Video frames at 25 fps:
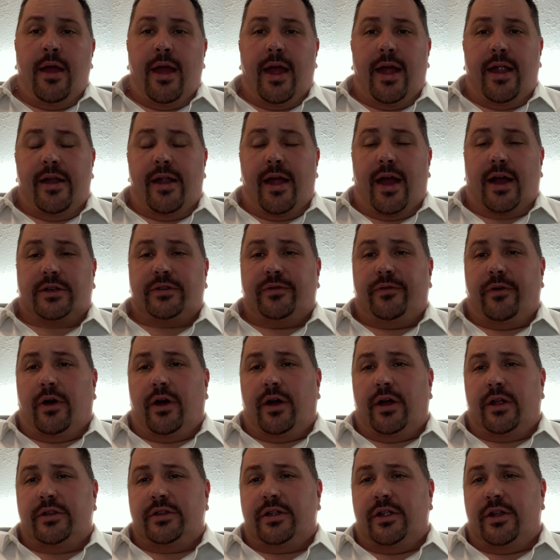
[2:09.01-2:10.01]
index
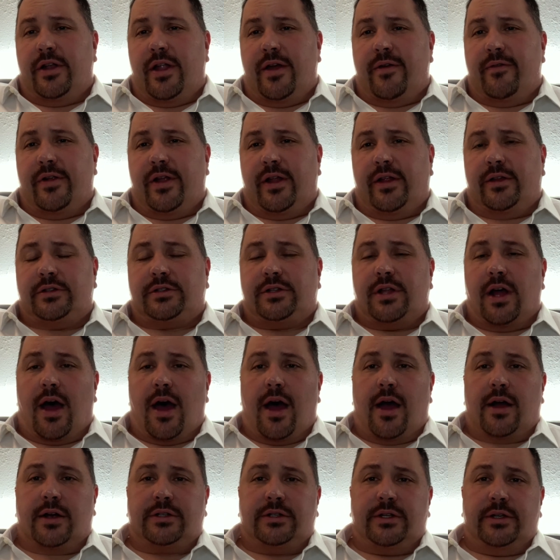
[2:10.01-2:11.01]
funds and dividend
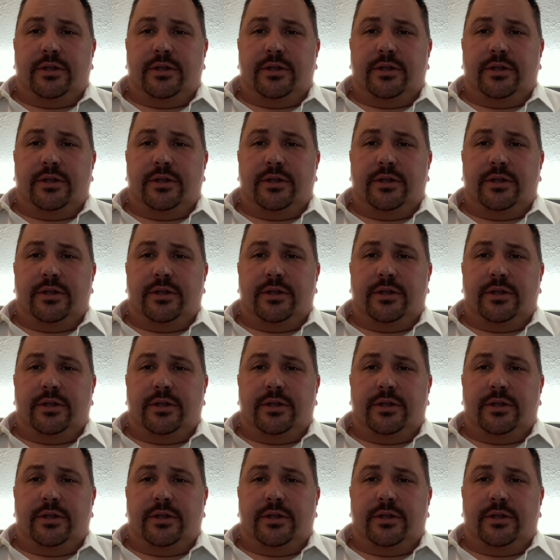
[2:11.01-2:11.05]
stocks